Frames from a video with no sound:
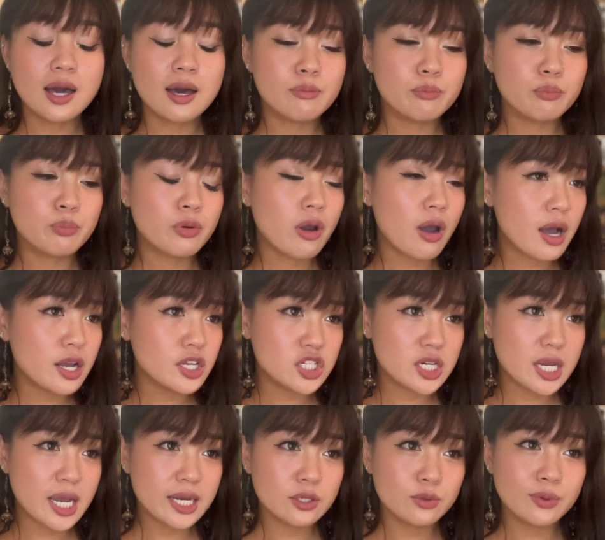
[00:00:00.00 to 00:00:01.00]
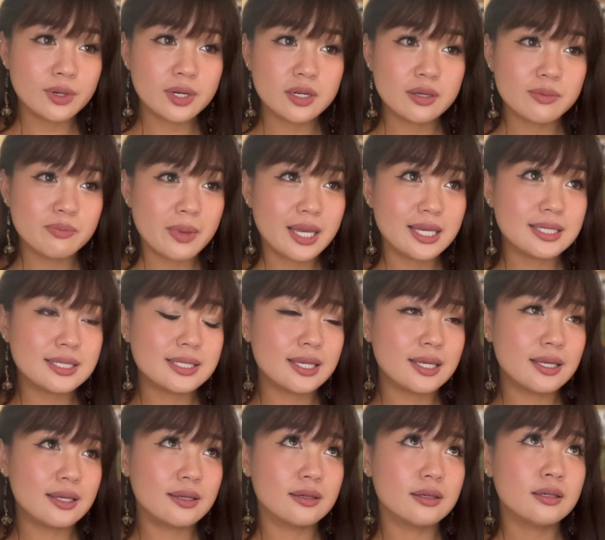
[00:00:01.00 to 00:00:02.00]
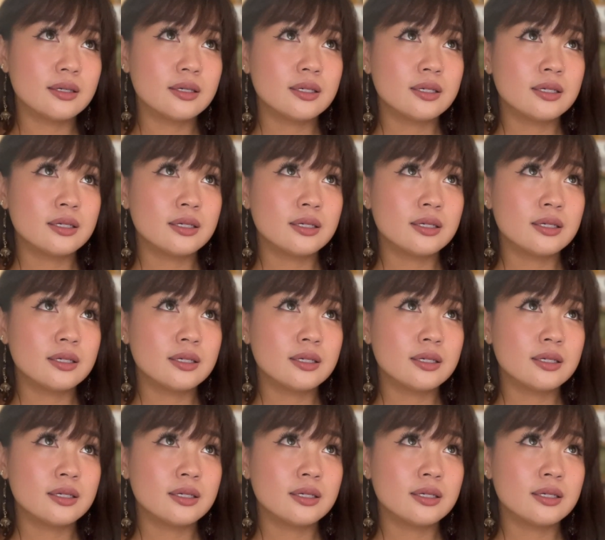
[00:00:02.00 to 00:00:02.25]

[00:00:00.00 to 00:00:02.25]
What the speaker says: project, what an amazing